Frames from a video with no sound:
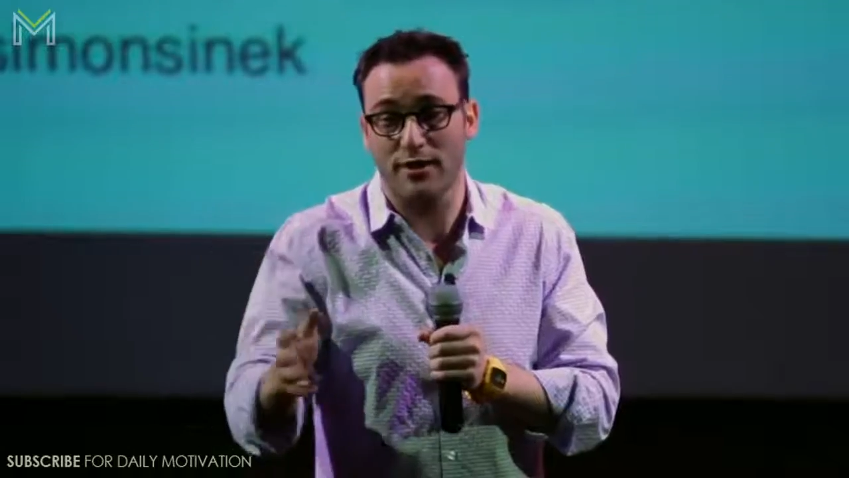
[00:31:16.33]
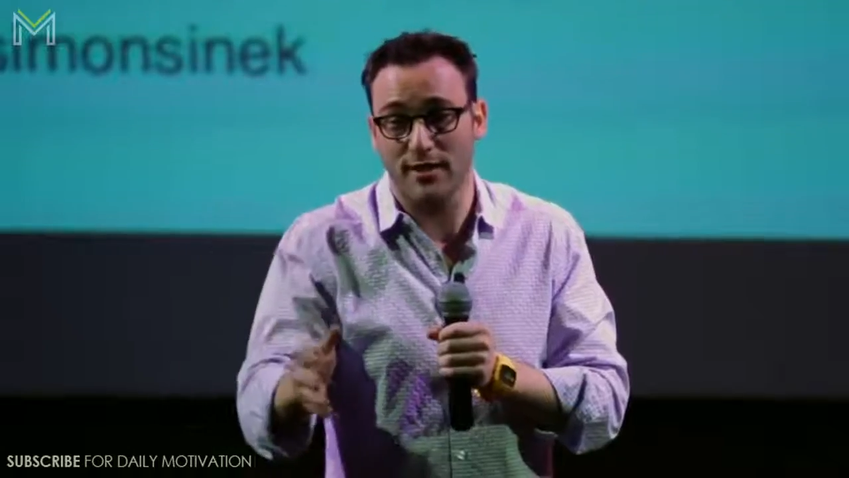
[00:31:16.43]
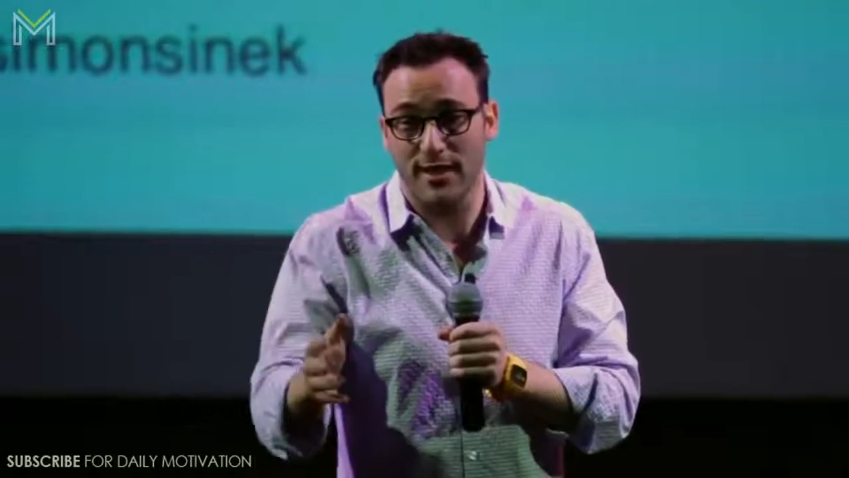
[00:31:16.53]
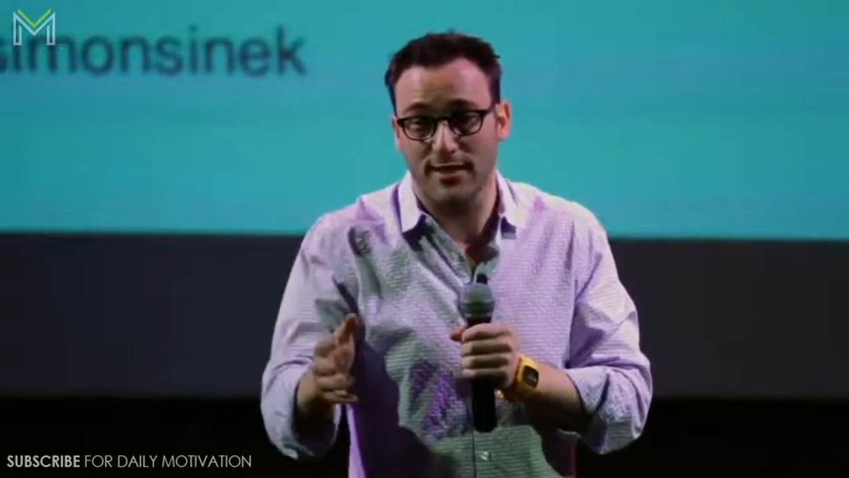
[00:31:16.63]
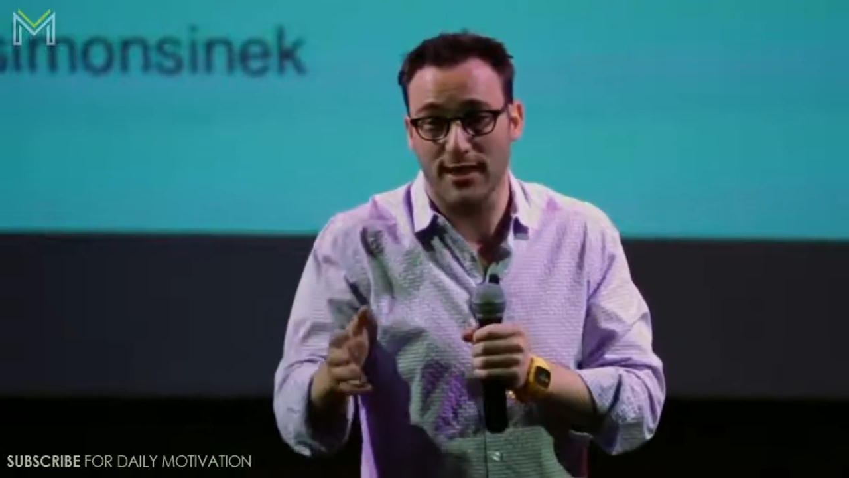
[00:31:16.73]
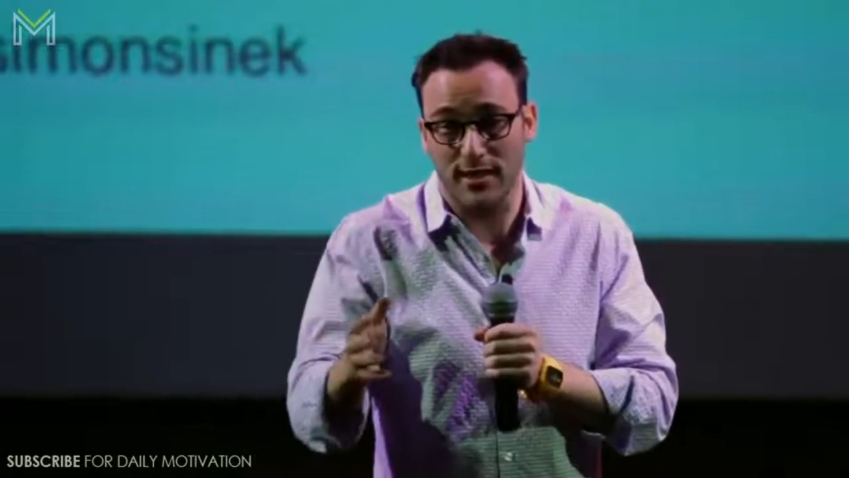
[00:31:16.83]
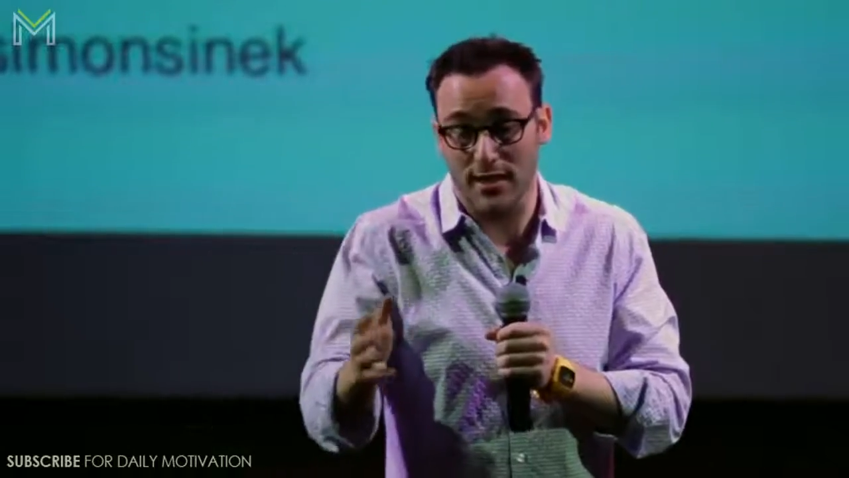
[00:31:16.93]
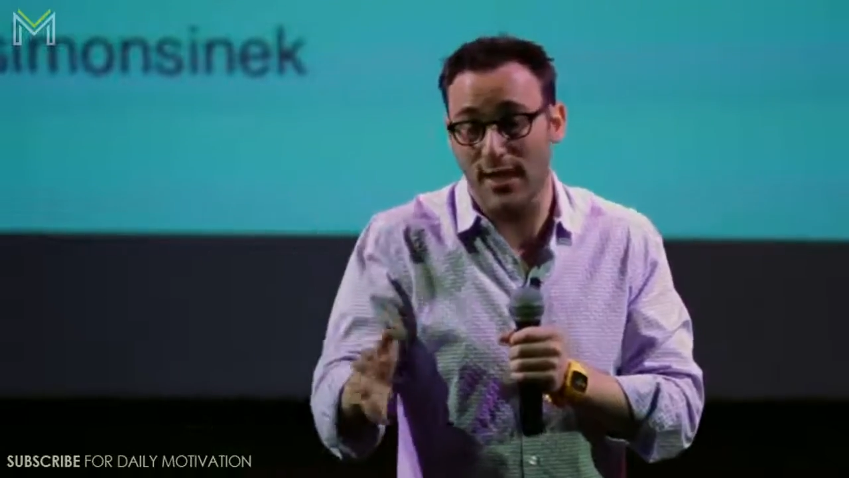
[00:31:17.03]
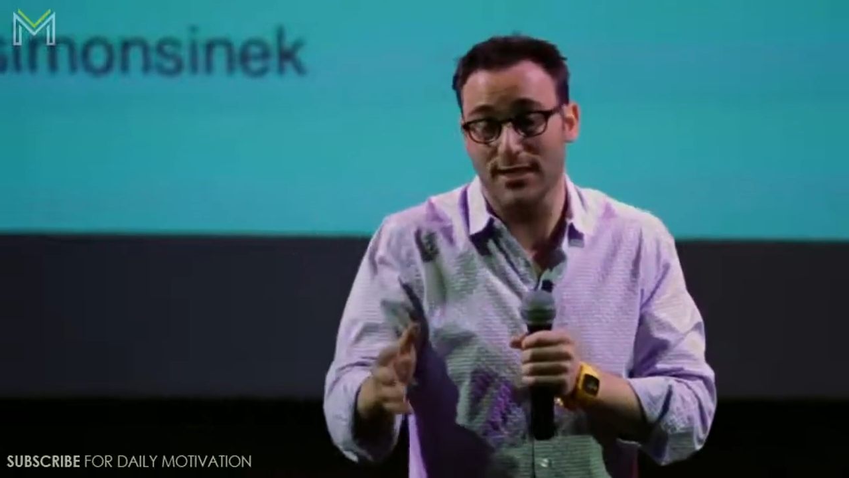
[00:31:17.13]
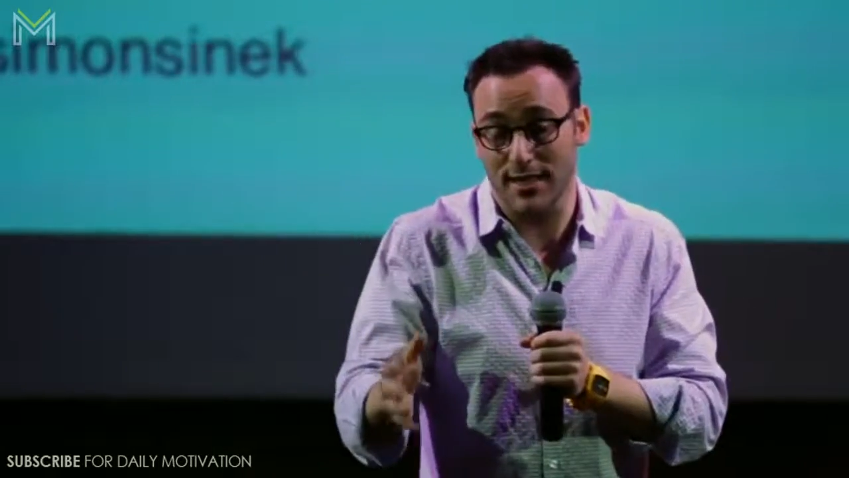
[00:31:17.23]
to in the
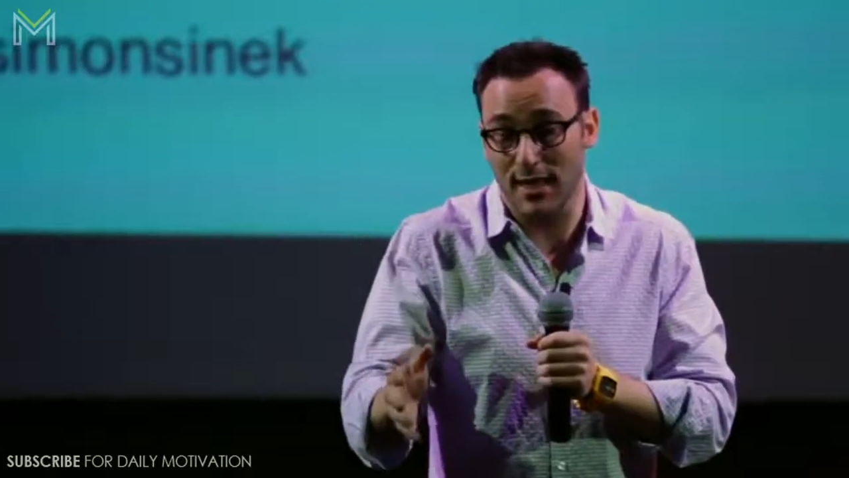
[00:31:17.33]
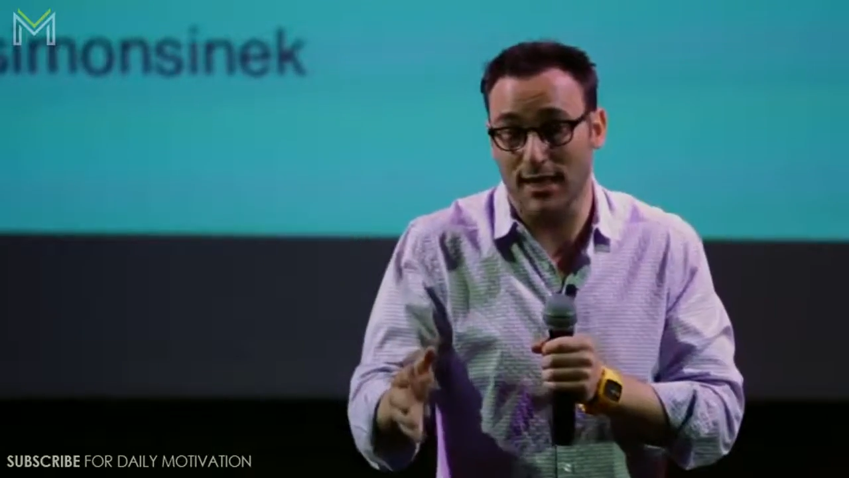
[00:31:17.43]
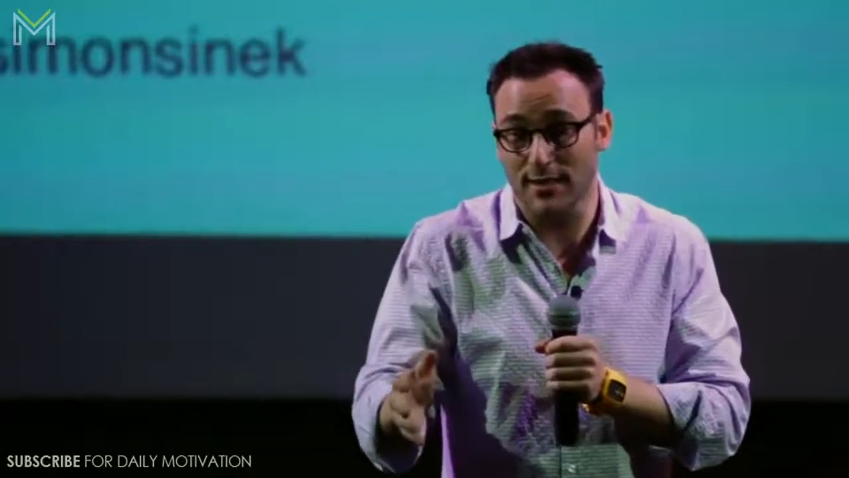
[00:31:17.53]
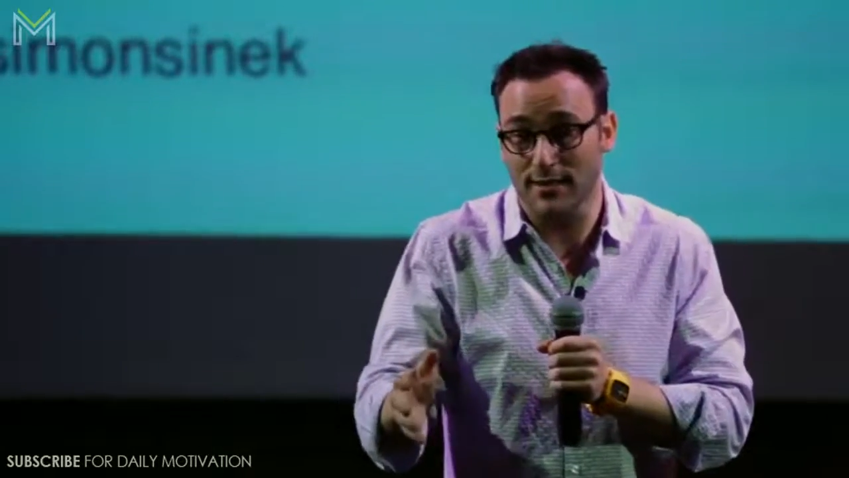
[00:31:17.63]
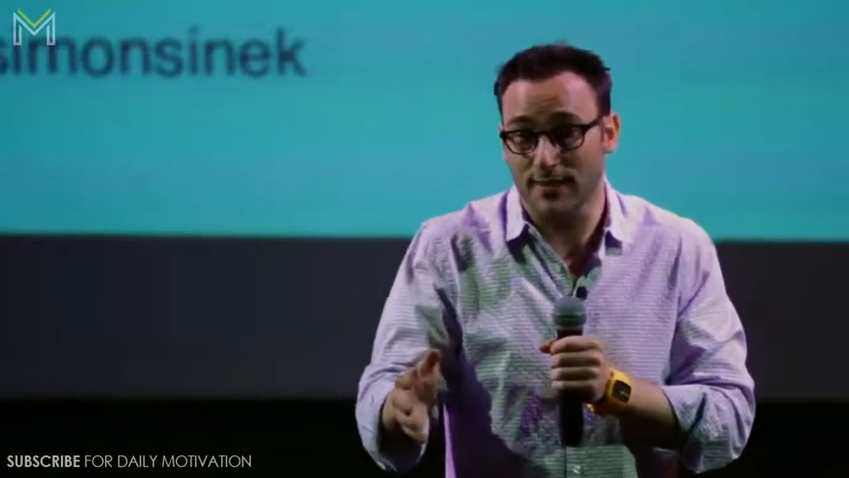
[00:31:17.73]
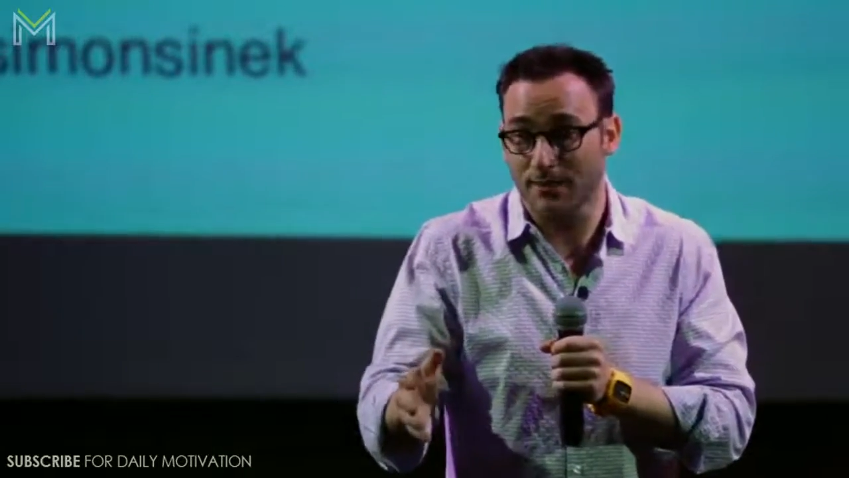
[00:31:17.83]
1980s.